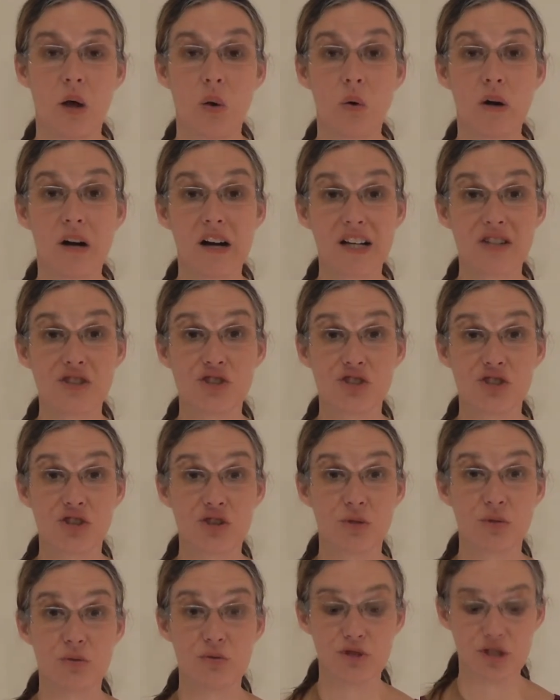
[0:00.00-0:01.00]
Whereas
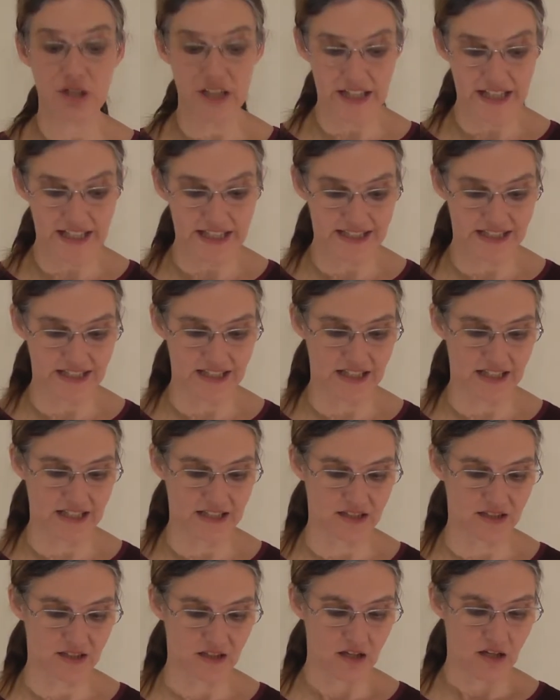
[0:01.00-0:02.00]
through
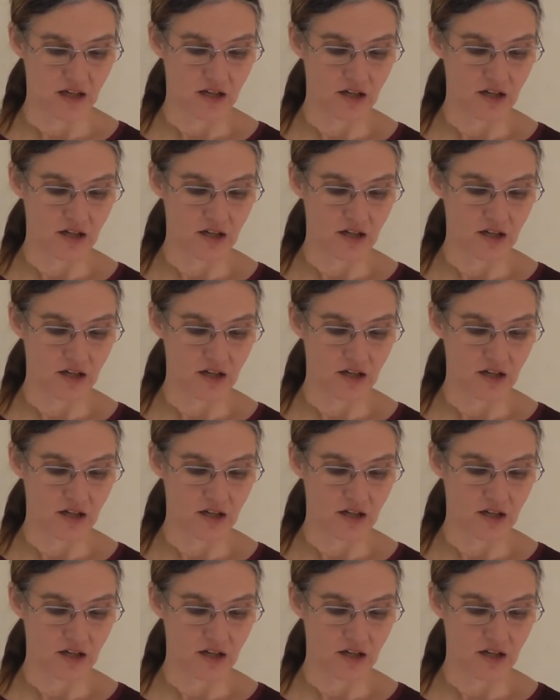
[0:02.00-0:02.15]
Jesus,